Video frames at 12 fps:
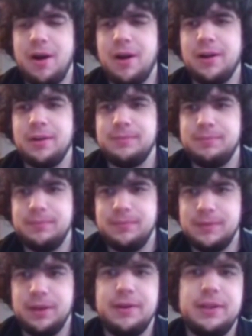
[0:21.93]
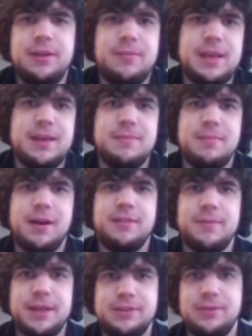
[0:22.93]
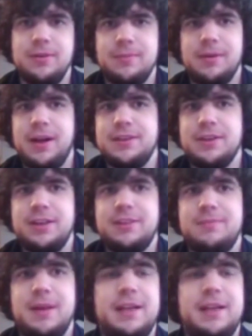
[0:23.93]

are going to be part of my school projects,